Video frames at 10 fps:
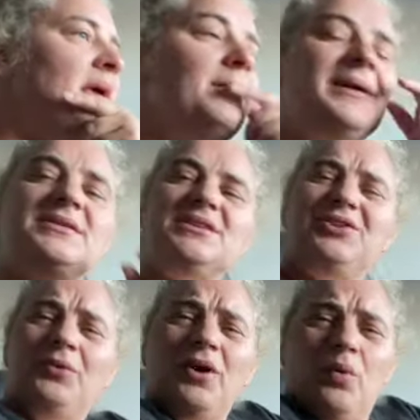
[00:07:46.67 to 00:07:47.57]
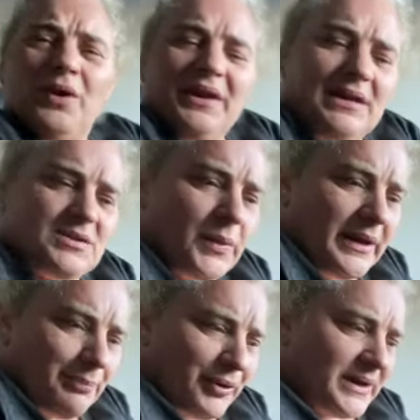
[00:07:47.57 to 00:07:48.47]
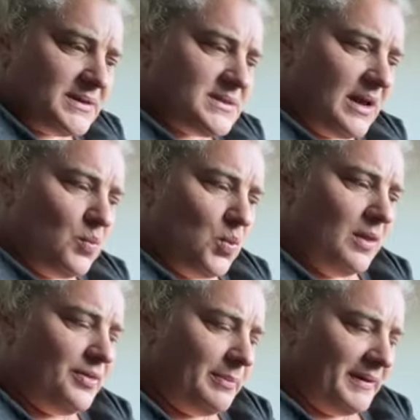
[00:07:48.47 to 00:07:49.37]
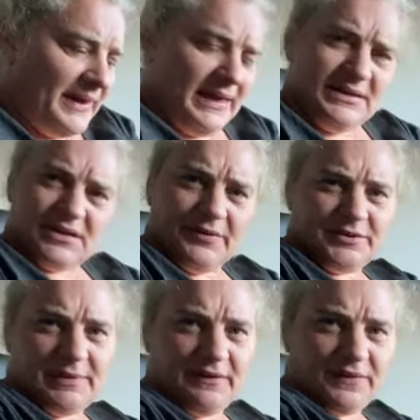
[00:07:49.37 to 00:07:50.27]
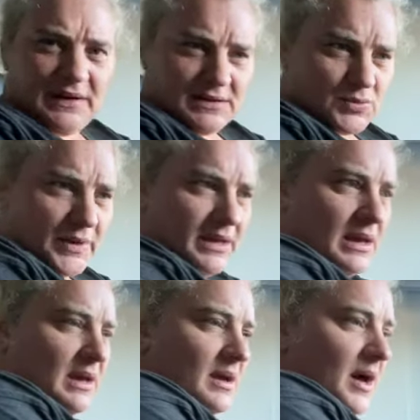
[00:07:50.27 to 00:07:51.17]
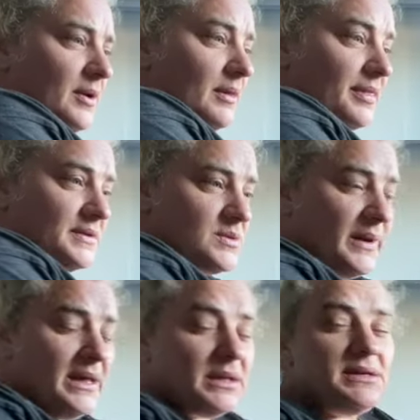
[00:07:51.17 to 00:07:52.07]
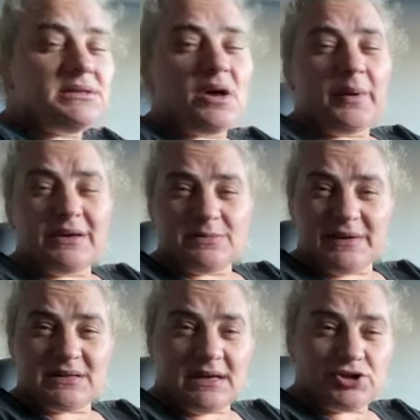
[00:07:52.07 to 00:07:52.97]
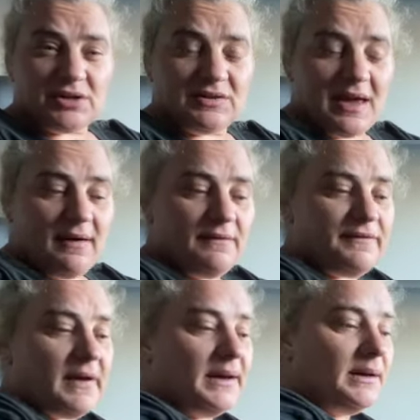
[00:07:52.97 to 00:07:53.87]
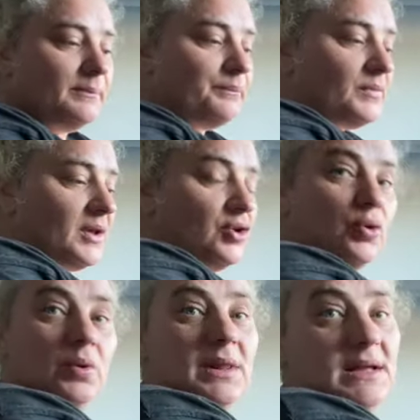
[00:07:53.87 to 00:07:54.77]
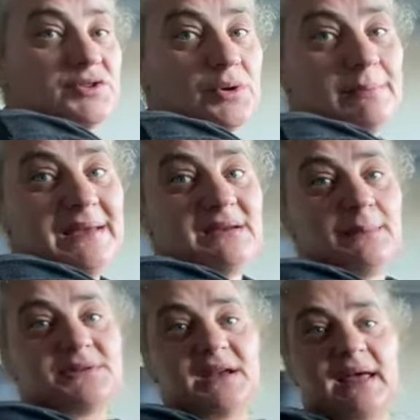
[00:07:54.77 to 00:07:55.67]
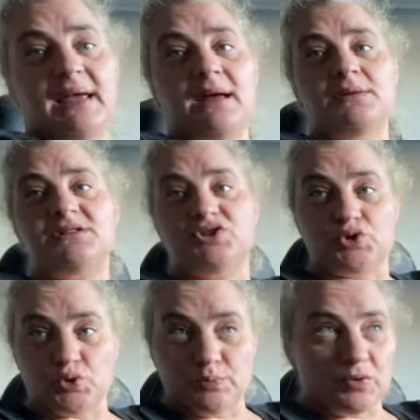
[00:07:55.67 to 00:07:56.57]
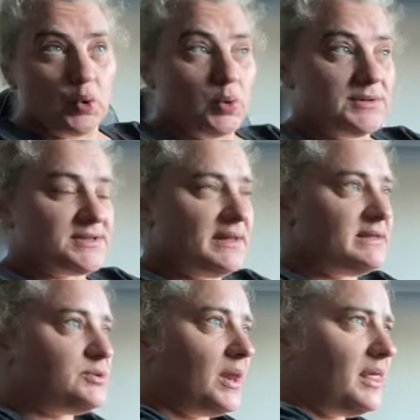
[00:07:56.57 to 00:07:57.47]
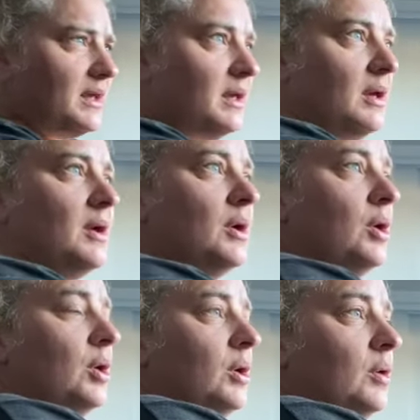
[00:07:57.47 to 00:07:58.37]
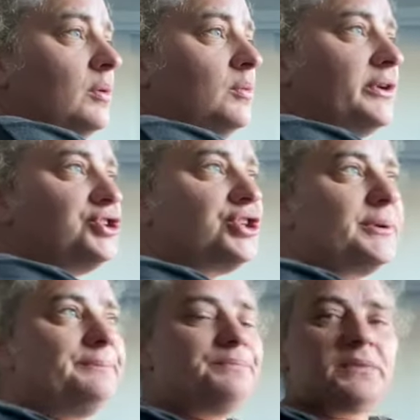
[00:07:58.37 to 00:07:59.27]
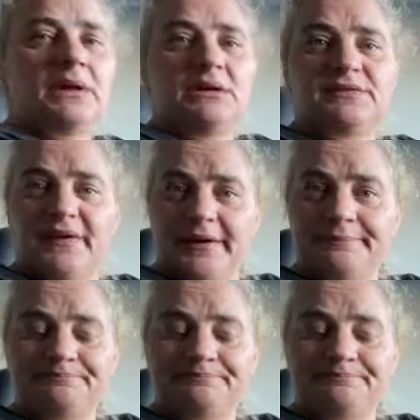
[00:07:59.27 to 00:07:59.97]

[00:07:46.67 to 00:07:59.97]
Because I don't know what next week brings and what the plan is going to be for next week. I know that this week there's no expectation to have Google Classroom meetups and Hangouts and Zoom calls and that sort of thing, which is fine.